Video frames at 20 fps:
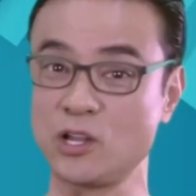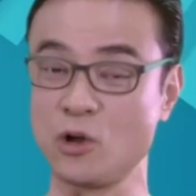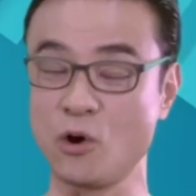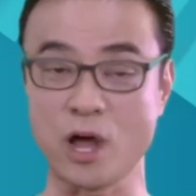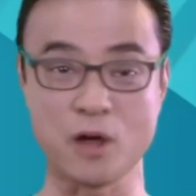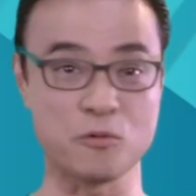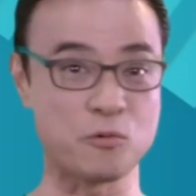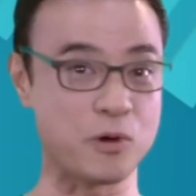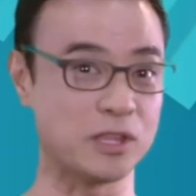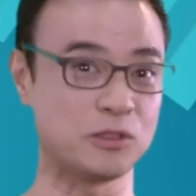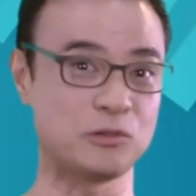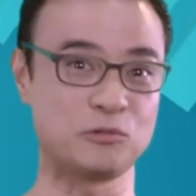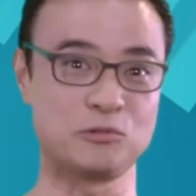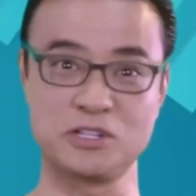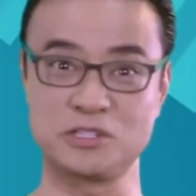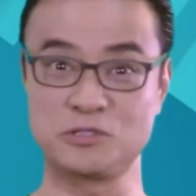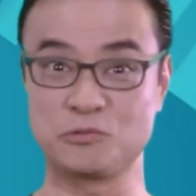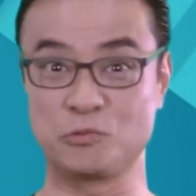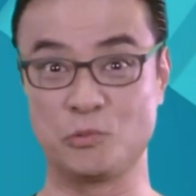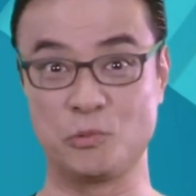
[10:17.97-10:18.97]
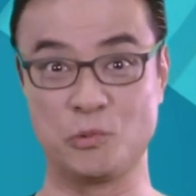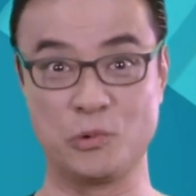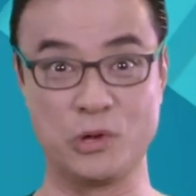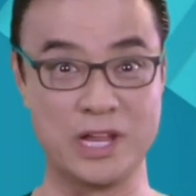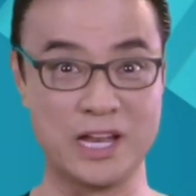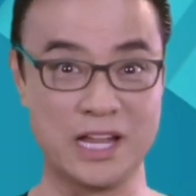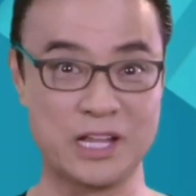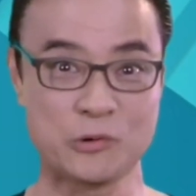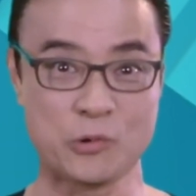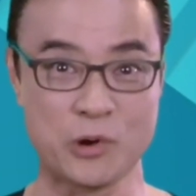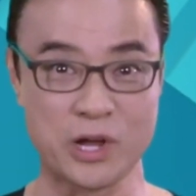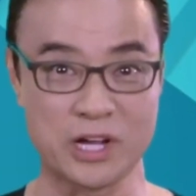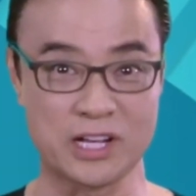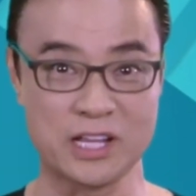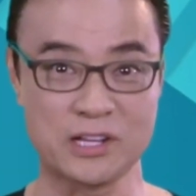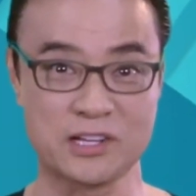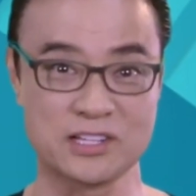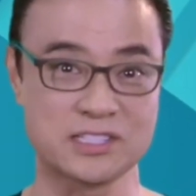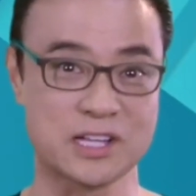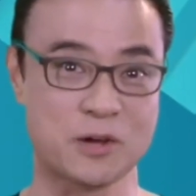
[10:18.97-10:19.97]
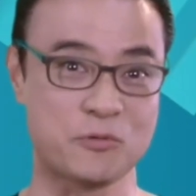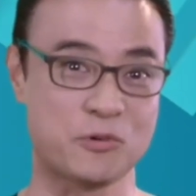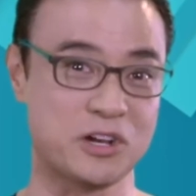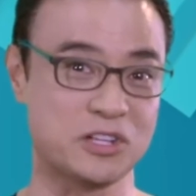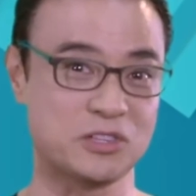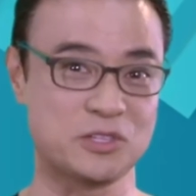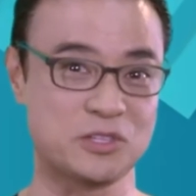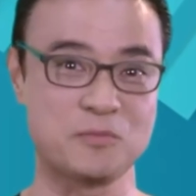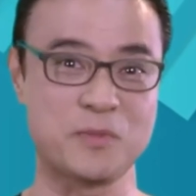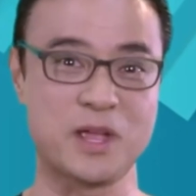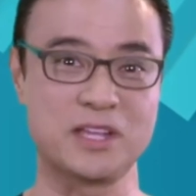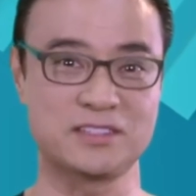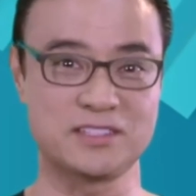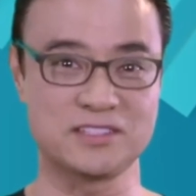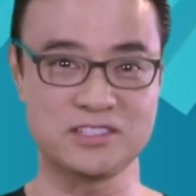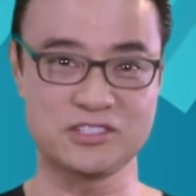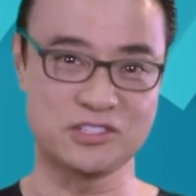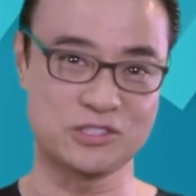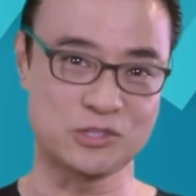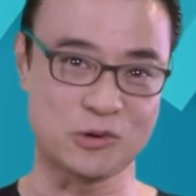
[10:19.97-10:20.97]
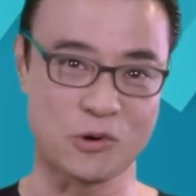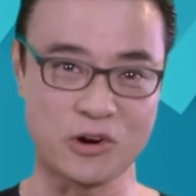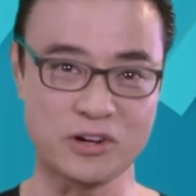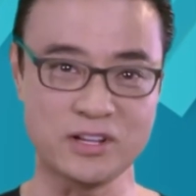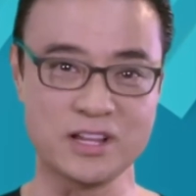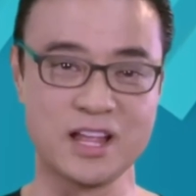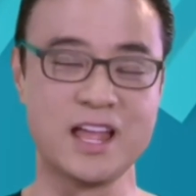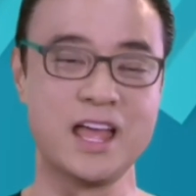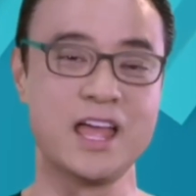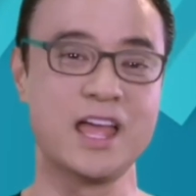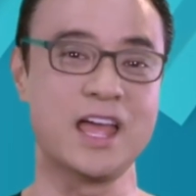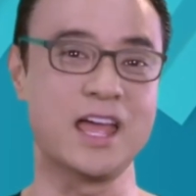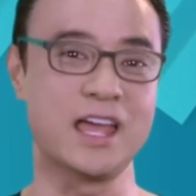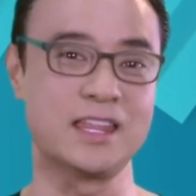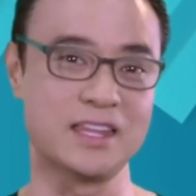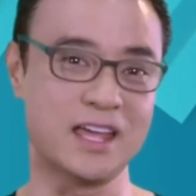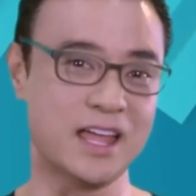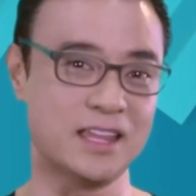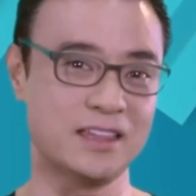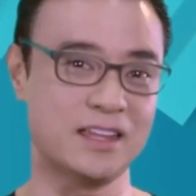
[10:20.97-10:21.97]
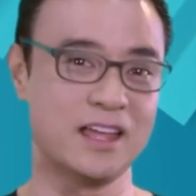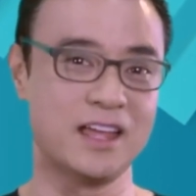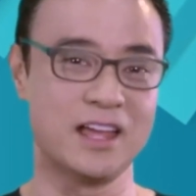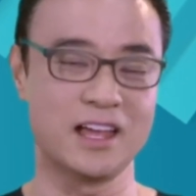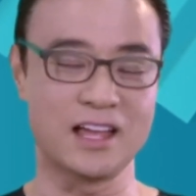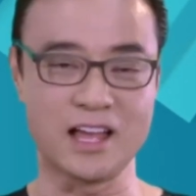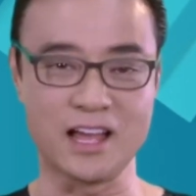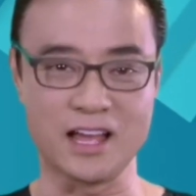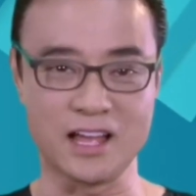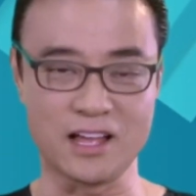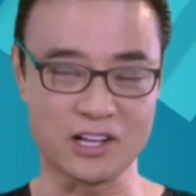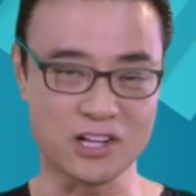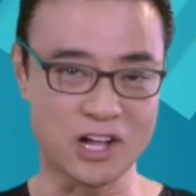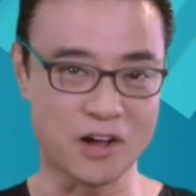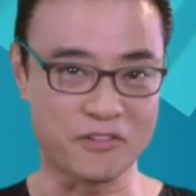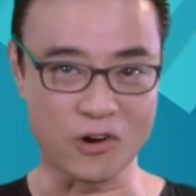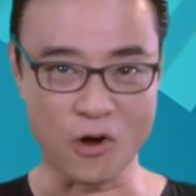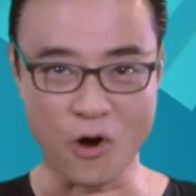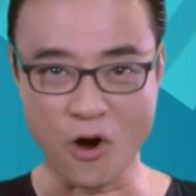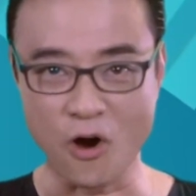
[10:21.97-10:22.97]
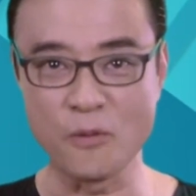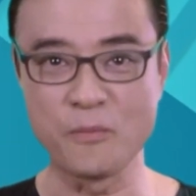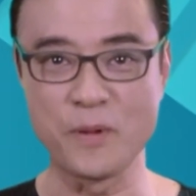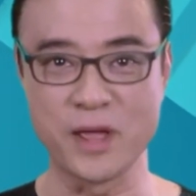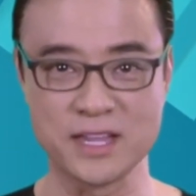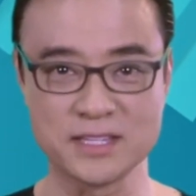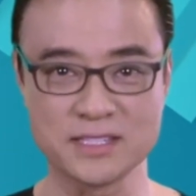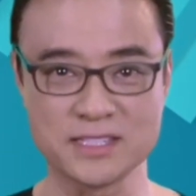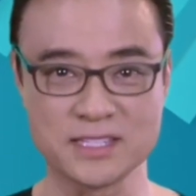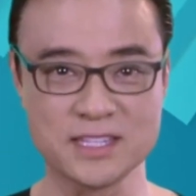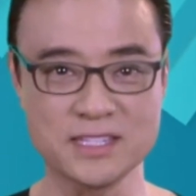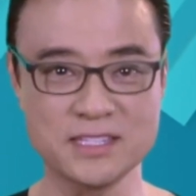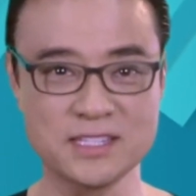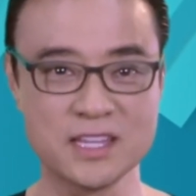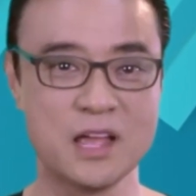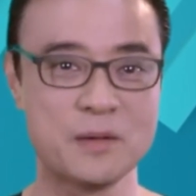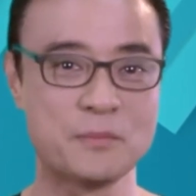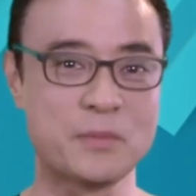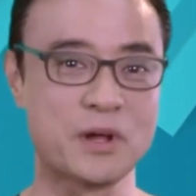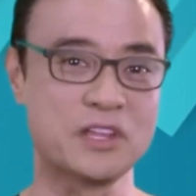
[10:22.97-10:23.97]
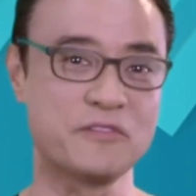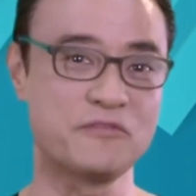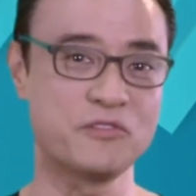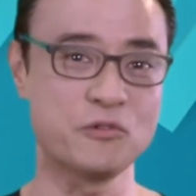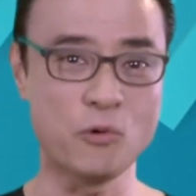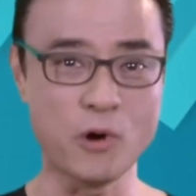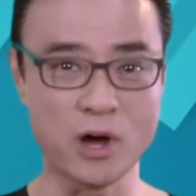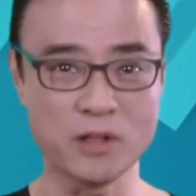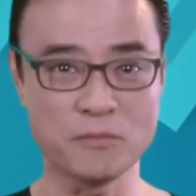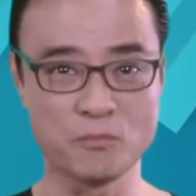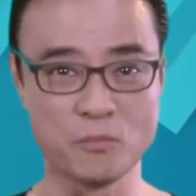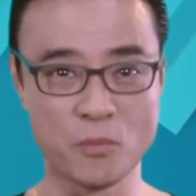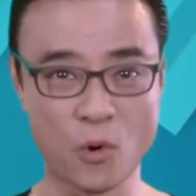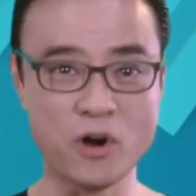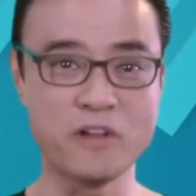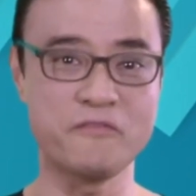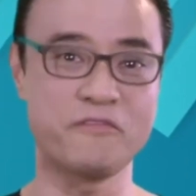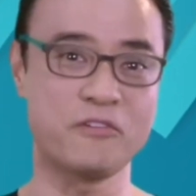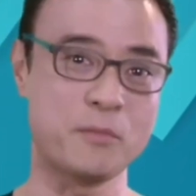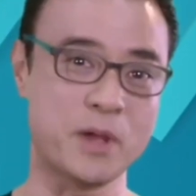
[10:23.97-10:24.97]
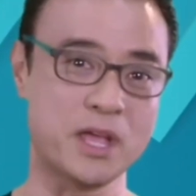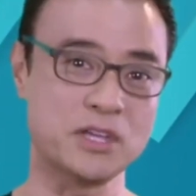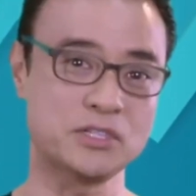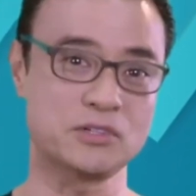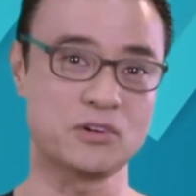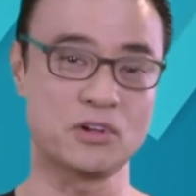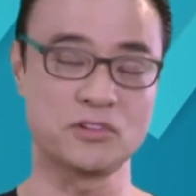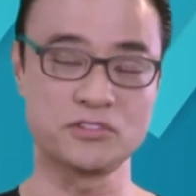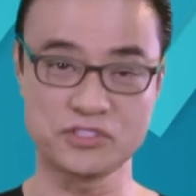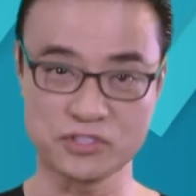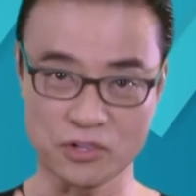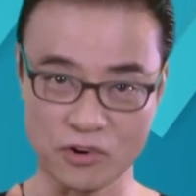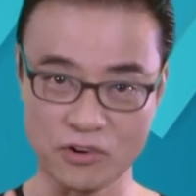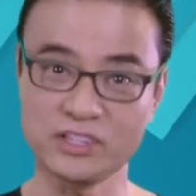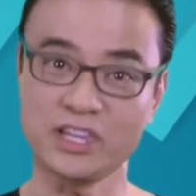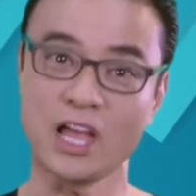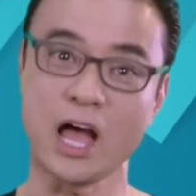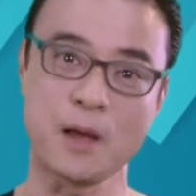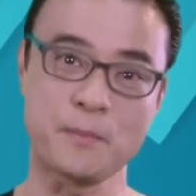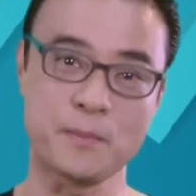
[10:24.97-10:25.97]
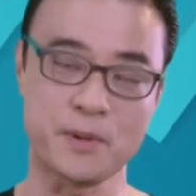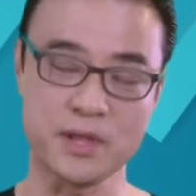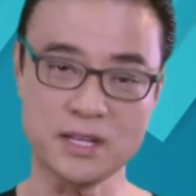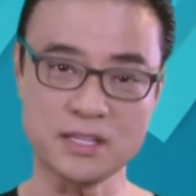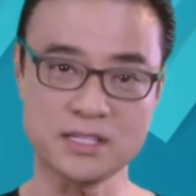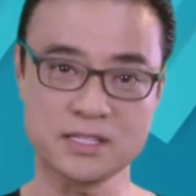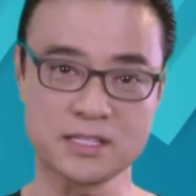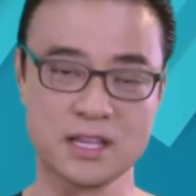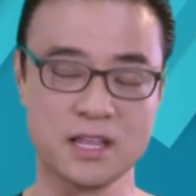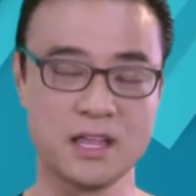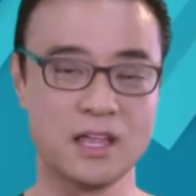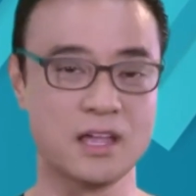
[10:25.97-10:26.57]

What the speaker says: know I went through this really quickly because I wanted to make this short and then cover all bases. But if you want more information on certain topics,